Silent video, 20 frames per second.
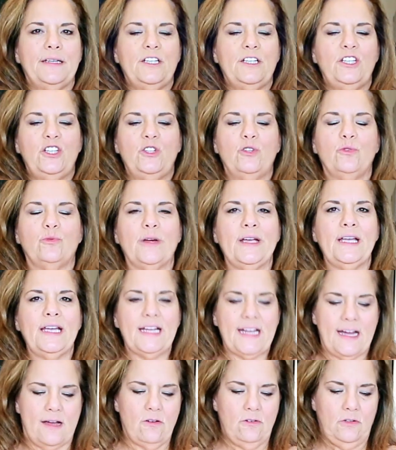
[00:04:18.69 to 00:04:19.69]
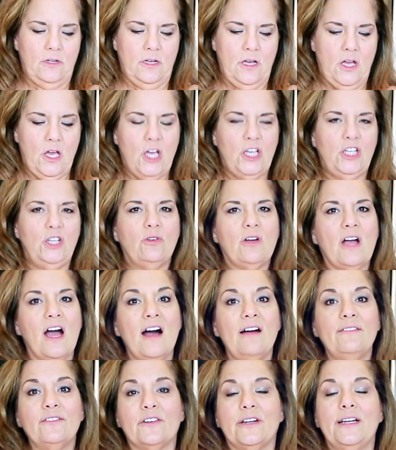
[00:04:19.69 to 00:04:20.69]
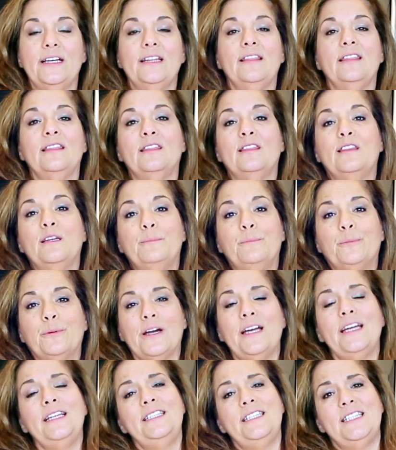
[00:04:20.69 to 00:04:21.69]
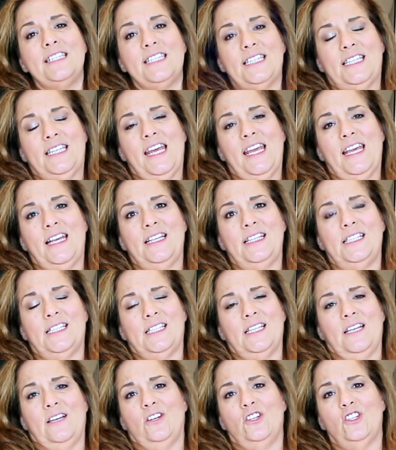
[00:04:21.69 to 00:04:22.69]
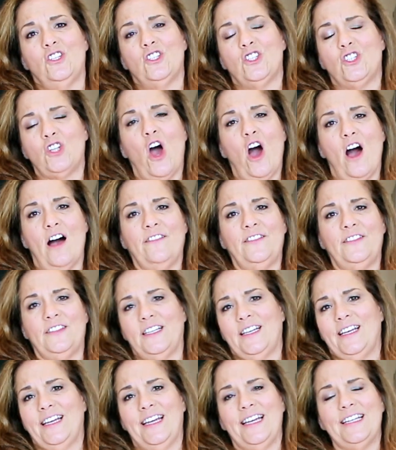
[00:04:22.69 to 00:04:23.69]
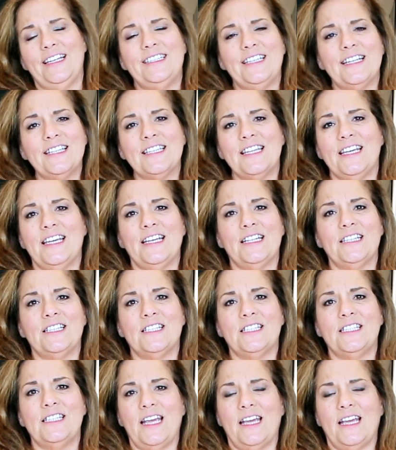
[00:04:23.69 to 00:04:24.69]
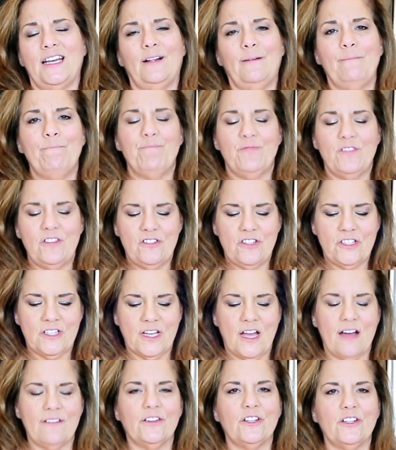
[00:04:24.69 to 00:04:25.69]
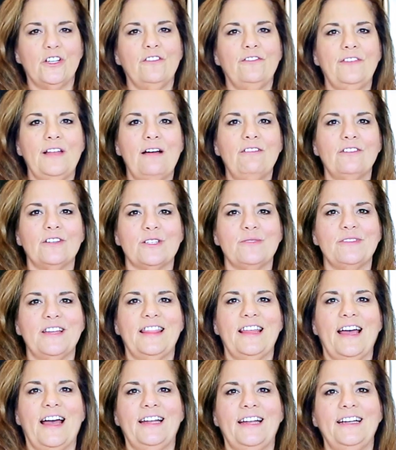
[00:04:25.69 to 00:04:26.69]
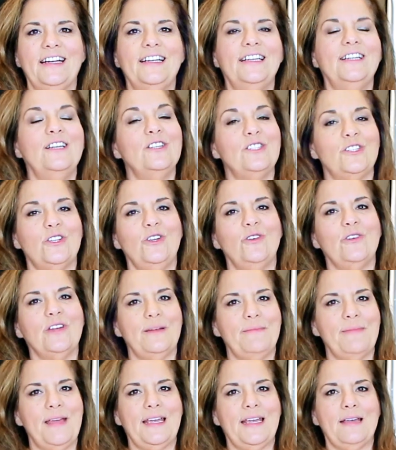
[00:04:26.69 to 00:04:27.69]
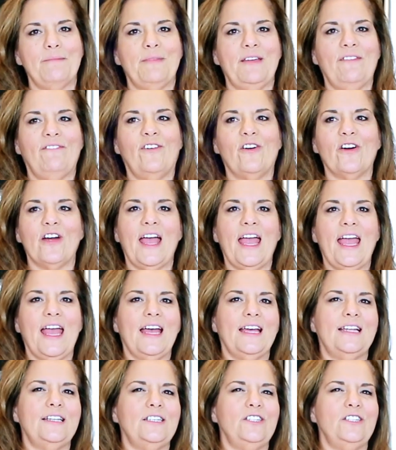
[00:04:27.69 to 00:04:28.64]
You wring it out. You cover it. The bread stays soft. It doesn't get stale. Just cover your flowers with that. So you can make it beforehand.